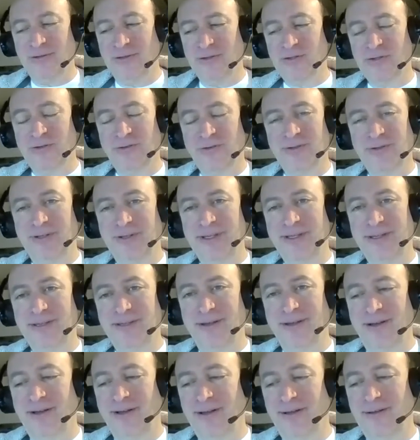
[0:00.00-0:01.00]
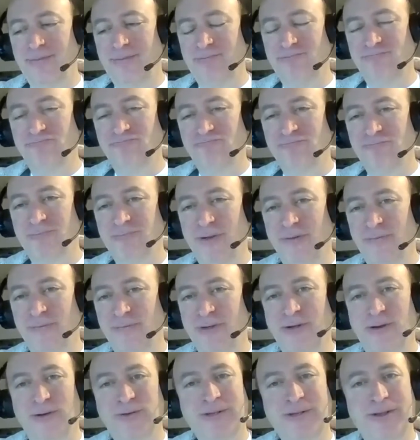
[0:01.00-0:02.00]
certainly, if we
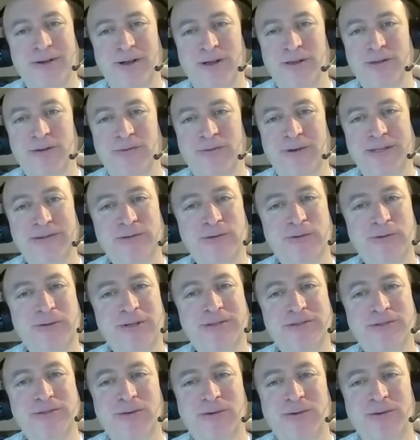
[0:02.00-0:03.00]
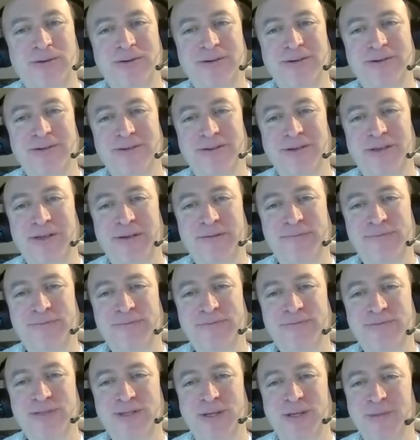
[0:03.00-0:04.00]
don't get all the way through it, or if
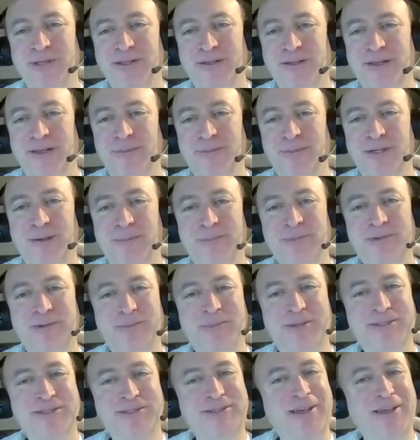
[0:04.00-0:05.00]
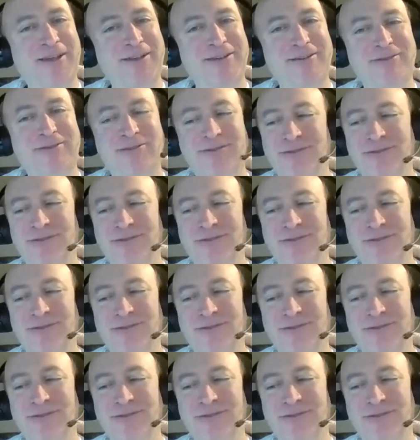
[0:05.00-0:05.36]
something comes up to be said,